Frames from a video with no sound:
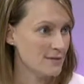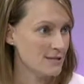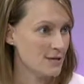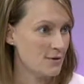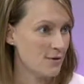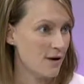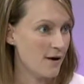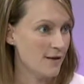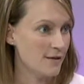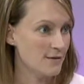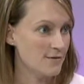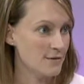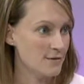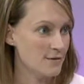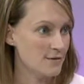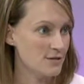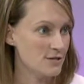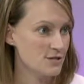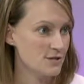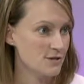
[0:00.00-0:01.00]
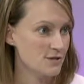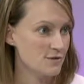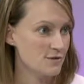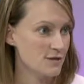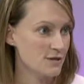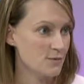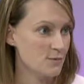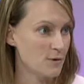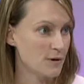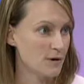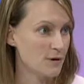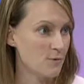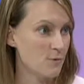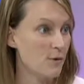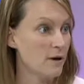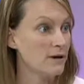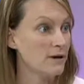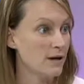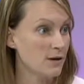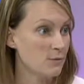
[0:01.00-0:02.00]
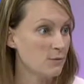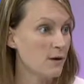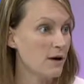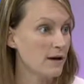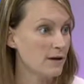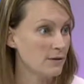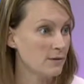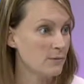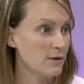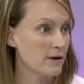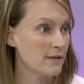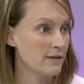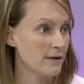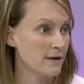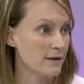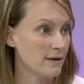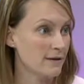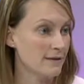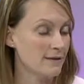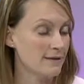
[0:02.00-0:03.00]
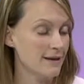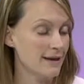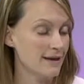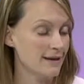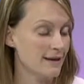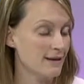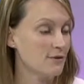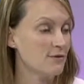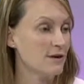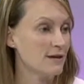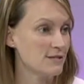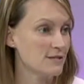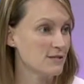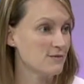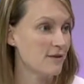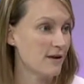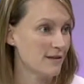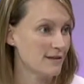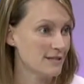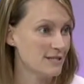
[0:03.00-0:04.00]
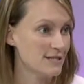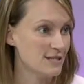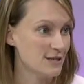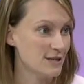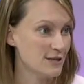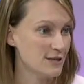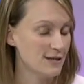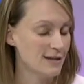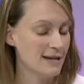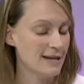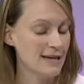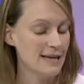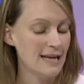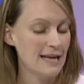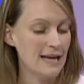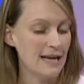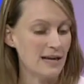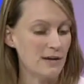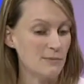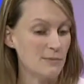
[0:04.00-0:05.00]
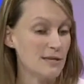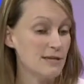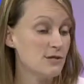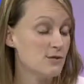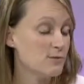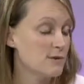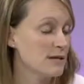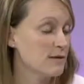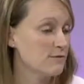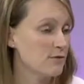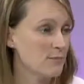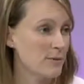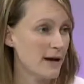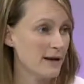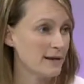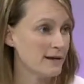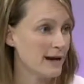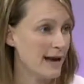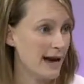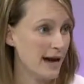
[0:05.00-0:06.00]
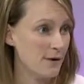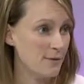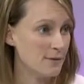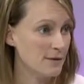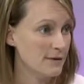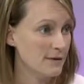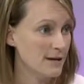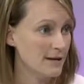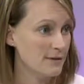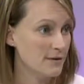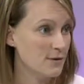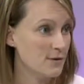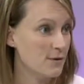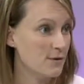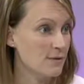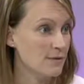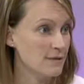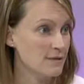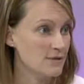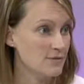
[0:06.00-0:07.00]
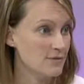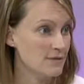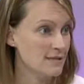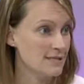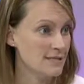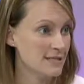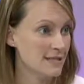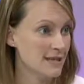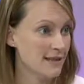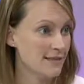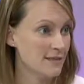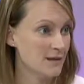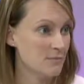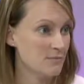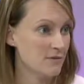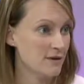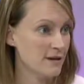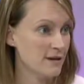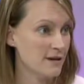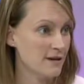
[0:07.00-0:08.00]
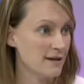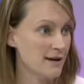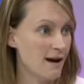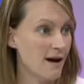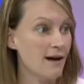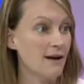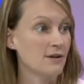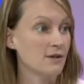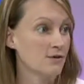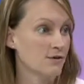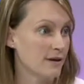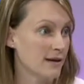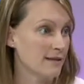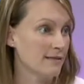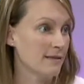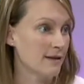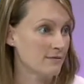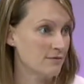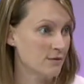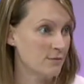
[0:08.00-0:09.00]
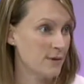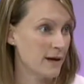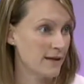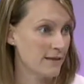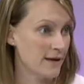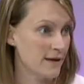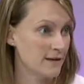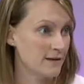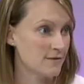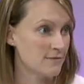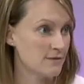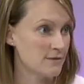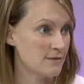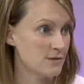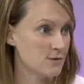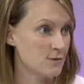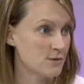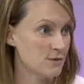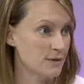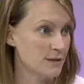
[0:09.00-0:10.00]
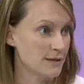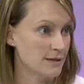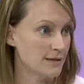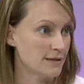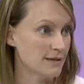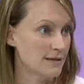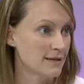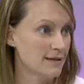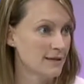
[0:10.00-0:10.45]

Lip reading: So all of those children work one-on-one with an Interages volunteer each week for about an hour. And the goal is really to get them reading on grade level by the end of the school year.